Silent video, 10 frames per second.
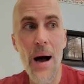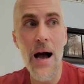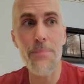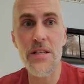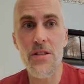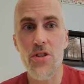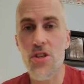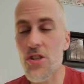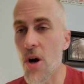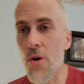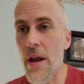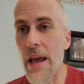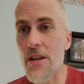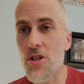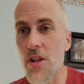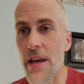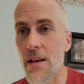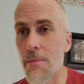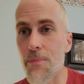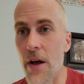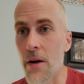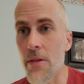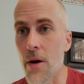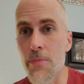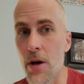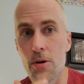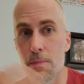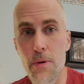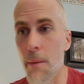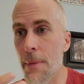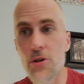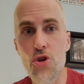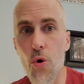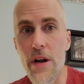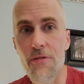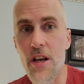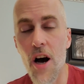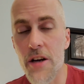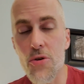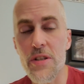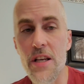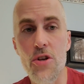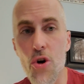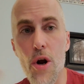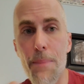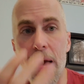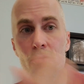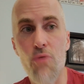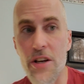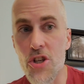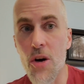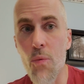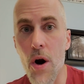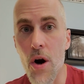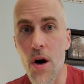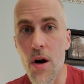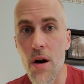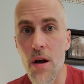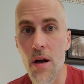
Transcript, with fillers: bombed into the Stone Age like uh, the uh, majority of the countries in Europe and Russia were.